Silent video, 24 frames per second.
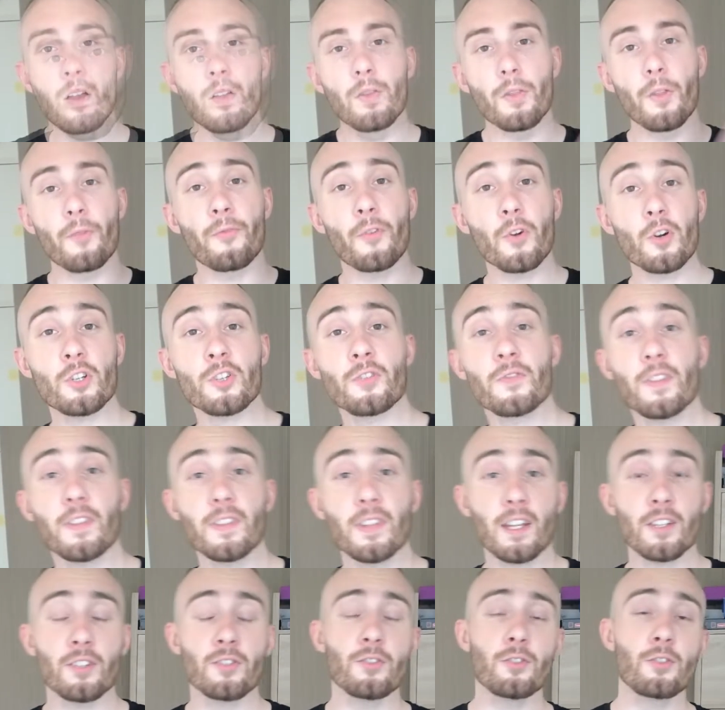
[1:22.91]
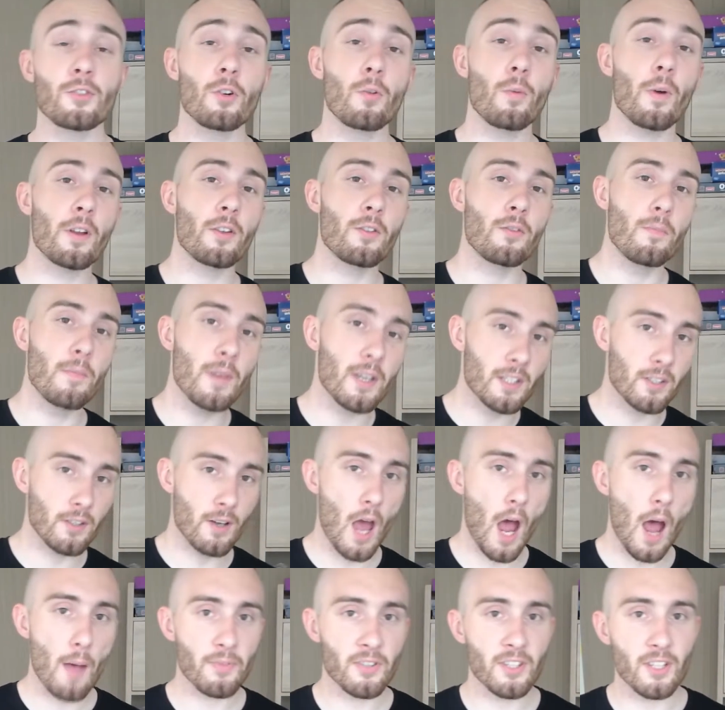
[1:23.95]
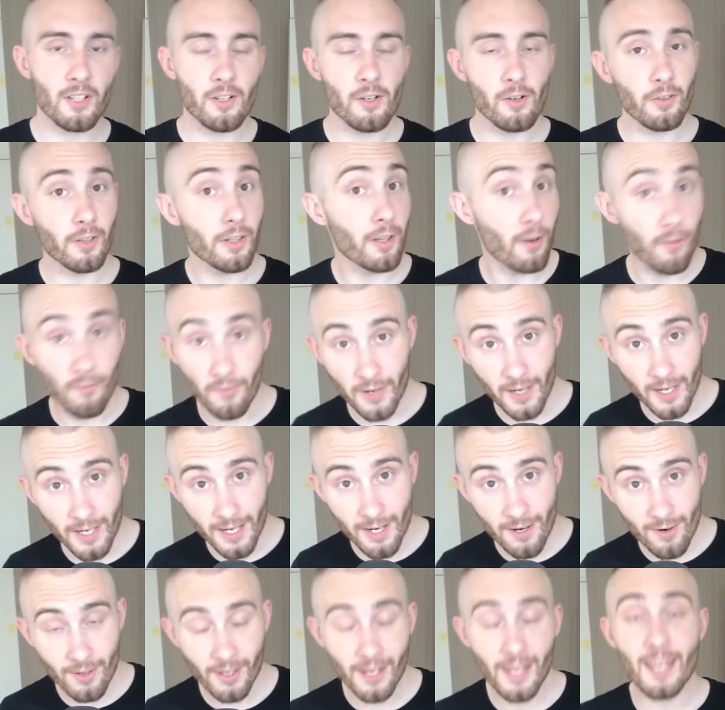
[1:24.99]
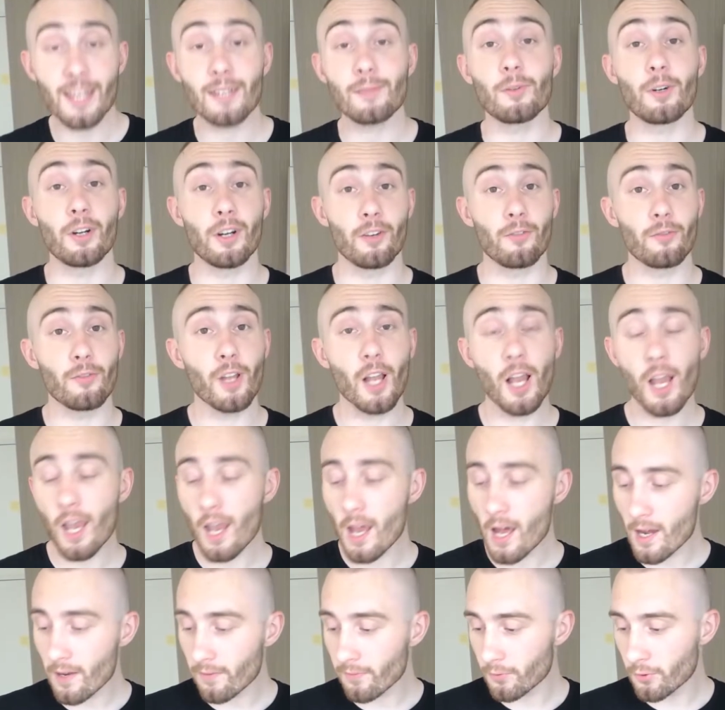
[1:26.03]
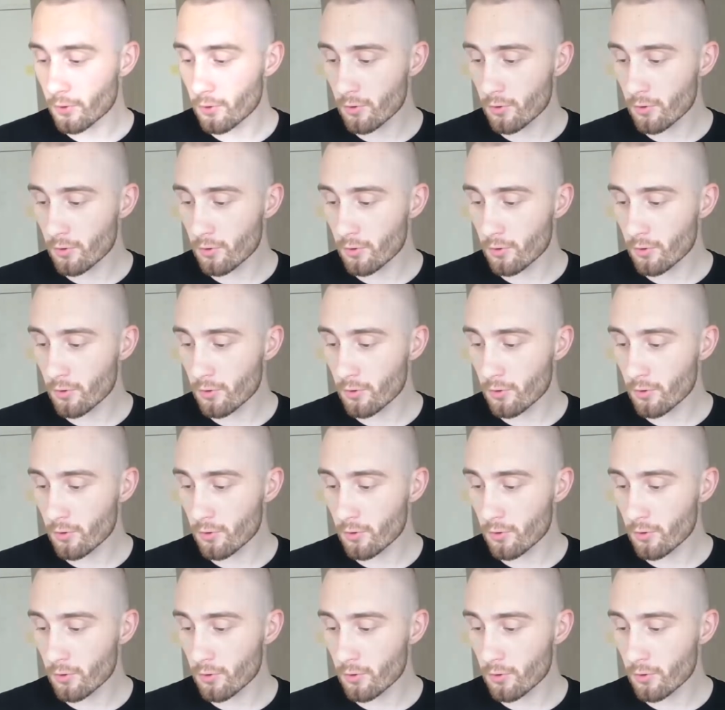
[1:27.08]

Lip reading: The first thing that you do when you meet an obstacle in a video game or in real life,